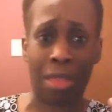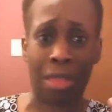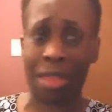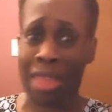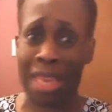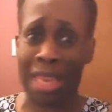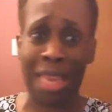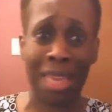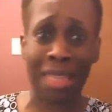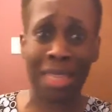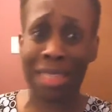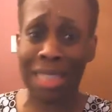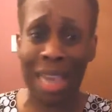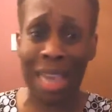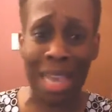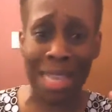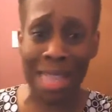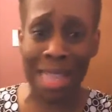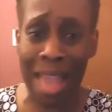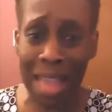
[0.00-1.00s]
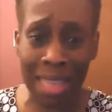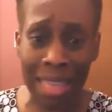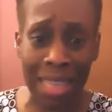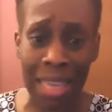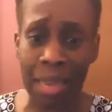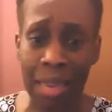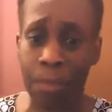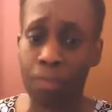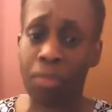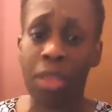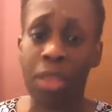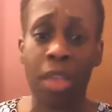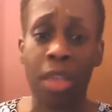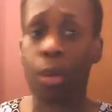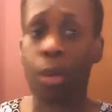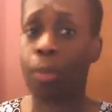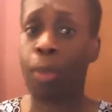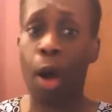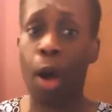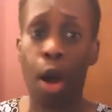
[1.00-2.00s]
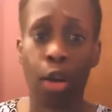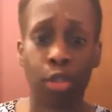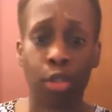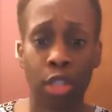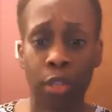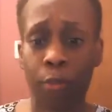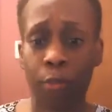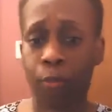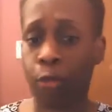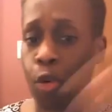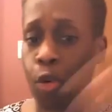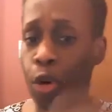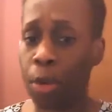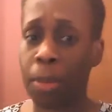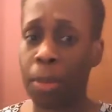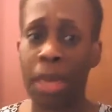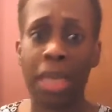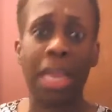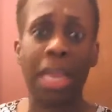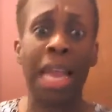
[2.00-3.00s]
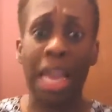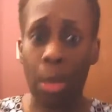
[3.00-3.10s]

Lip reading: things connecting parts and forming.